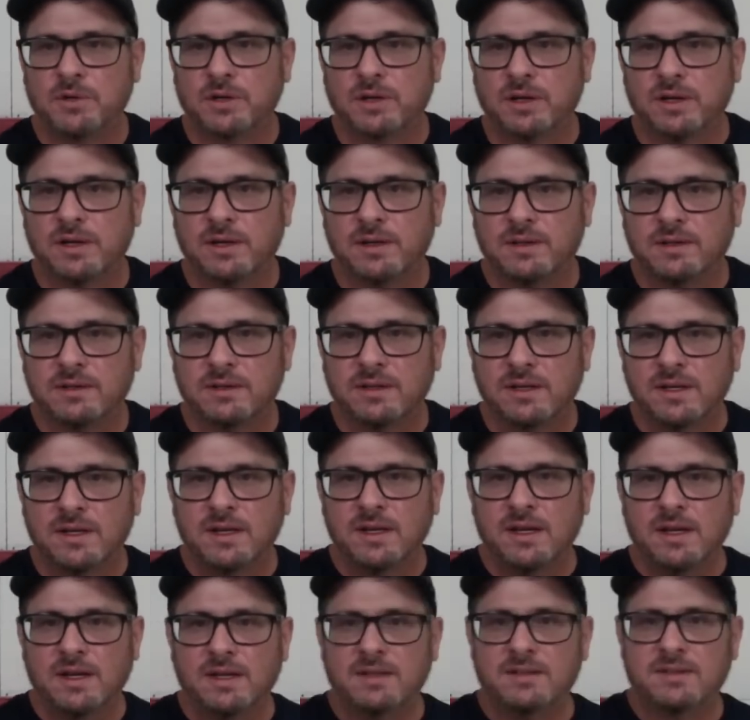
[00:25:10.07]
guns
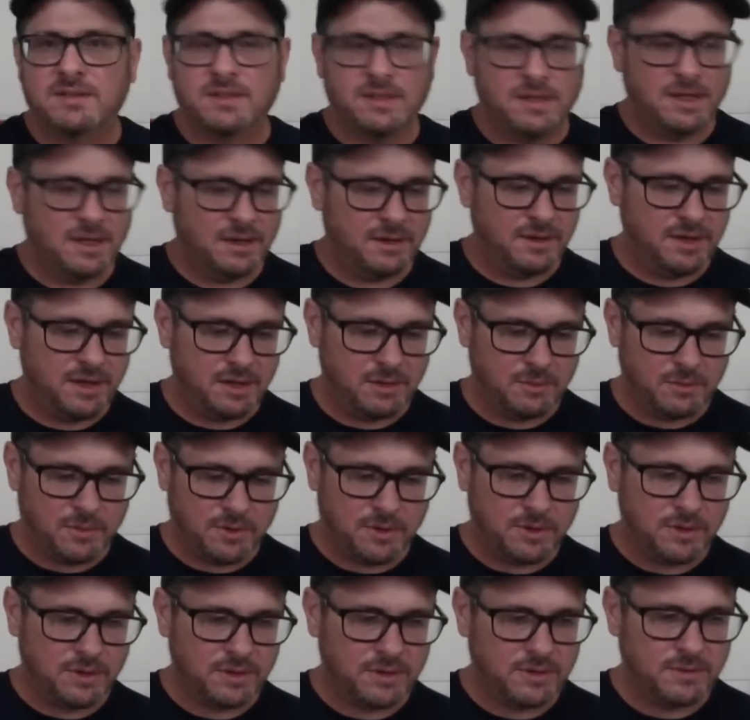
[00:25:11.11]
and see how that
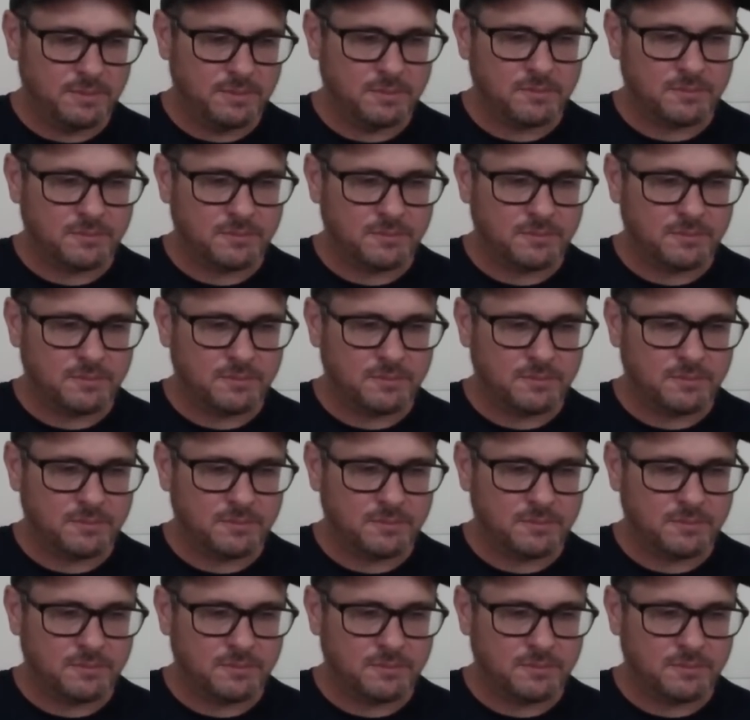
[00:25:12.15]
works.